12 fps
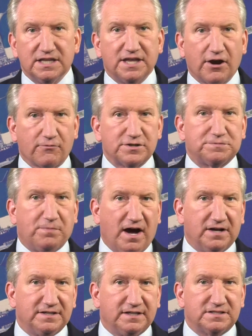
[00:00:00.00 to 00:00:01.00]
They're
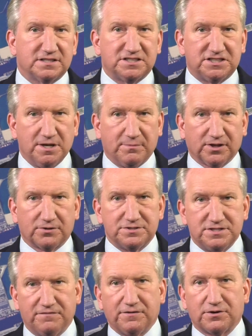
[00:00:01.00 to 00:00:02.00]
responding to similar
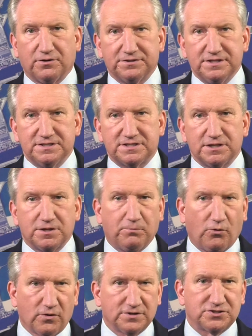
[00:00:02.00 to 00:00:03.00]
difficulties that the
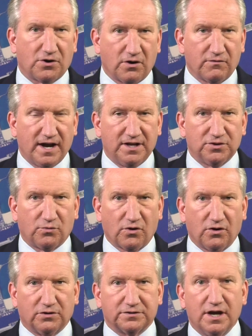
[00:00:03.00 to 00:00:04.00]
ports are around the
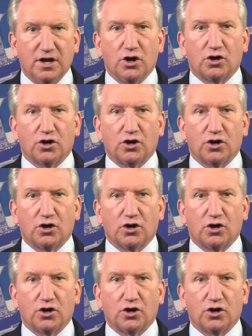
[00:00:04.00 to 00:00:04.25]
world.